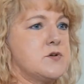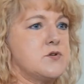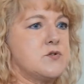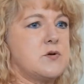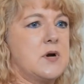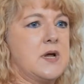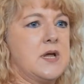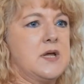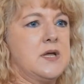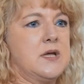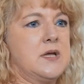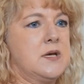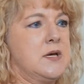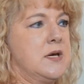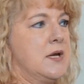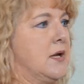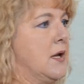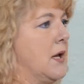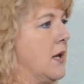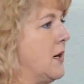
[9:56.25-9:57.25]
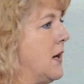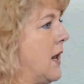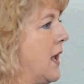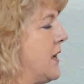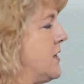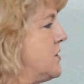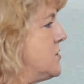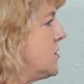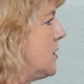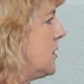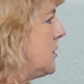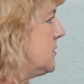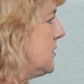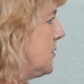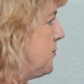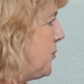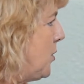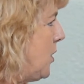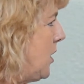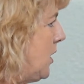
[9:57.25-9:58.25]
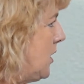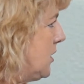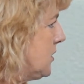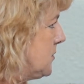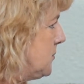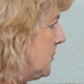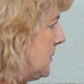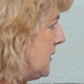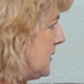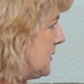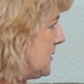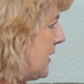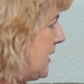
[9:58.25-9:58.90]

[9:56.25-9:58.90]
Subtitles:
training and HR department.